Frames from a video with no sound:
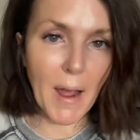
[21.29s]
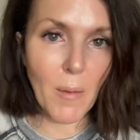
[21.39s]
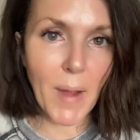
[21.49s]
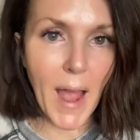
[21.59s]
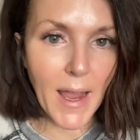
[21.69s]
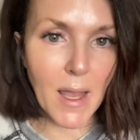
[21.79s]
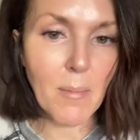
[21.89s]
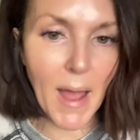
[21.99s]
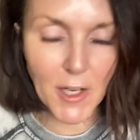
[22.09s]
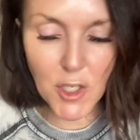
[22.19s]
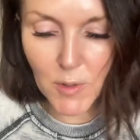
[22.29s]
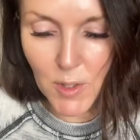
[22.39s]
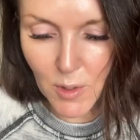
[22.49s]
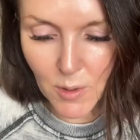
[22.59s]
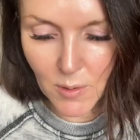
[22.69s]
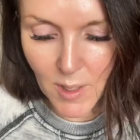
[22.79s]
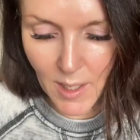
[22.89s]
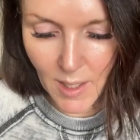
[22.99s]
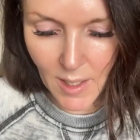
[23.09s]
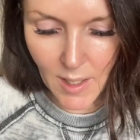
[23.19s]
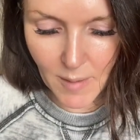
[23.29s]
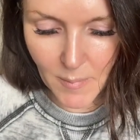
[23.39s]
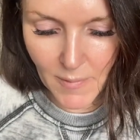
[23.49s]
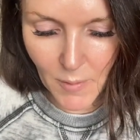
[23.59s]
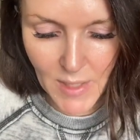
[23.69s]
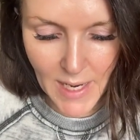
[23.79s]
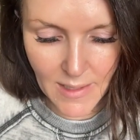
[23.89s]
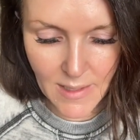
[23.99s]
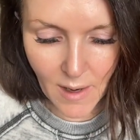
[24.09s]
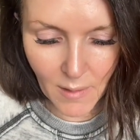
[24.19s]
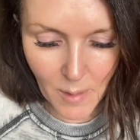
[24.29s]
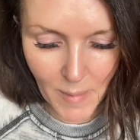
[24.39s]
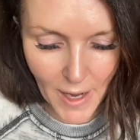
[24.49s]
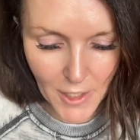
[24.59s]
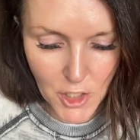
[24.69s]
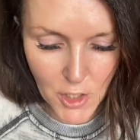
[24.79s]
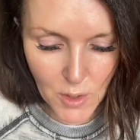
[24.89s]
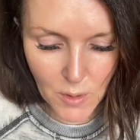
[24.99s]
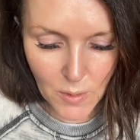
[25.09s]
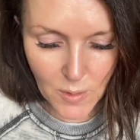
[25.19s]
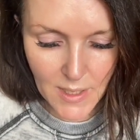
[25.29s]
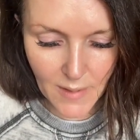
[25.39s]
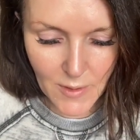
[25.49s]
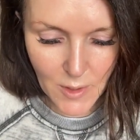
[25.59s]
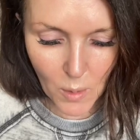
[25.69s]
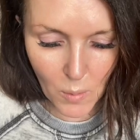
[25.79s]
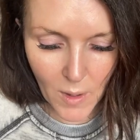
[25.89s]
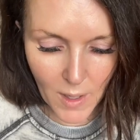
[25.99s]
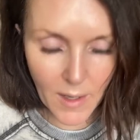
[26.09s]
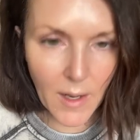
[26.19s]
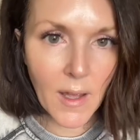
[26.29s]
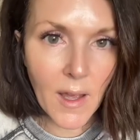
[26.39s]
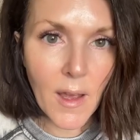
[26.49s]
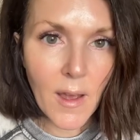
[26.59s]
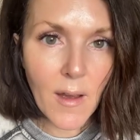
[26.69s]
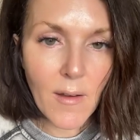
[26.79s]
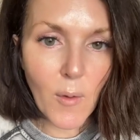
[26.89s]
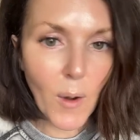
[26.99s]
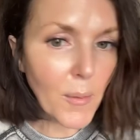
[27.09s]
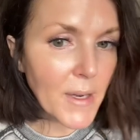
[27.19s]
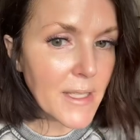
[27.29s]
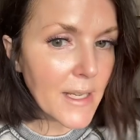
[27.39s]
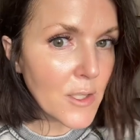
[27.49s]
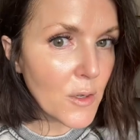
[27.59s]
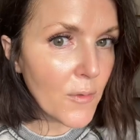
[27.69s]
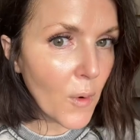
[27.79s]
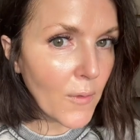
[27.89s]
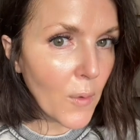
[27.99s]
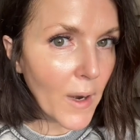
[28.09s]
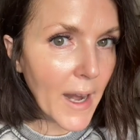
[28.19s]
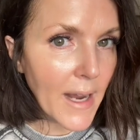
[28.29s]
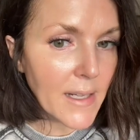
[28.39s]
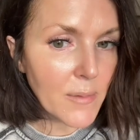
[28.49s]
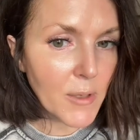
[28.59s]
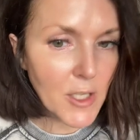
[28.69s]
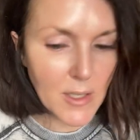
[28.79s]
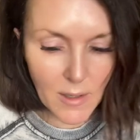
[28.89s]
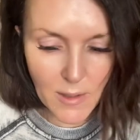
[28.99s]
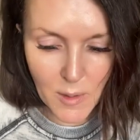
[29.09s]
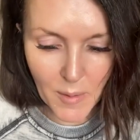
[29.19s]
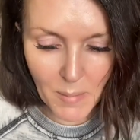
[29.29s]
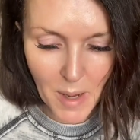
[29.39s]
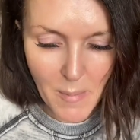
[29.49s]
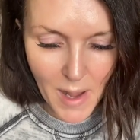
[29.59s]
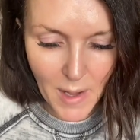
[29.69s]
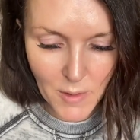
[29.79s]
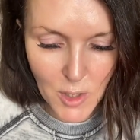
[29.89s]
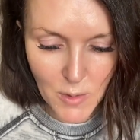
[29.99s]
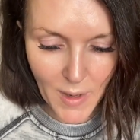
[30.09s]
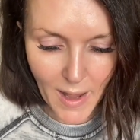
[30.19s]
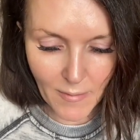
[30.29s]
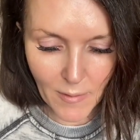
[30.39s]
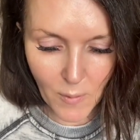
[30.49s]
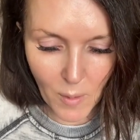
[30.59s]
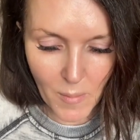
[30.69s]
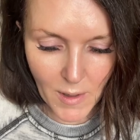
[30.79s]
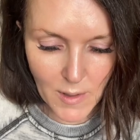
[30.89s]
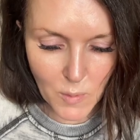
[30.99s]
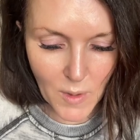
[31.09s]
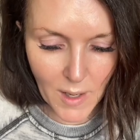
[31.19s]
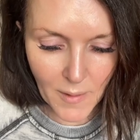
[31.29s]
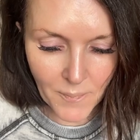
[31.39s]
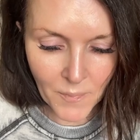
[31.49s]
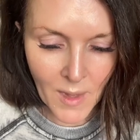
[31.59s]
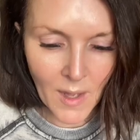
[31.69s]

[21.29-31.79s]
by the way, I can match you to if you text color match to 701 4362448, which is also in my bio too. I have a form there as well.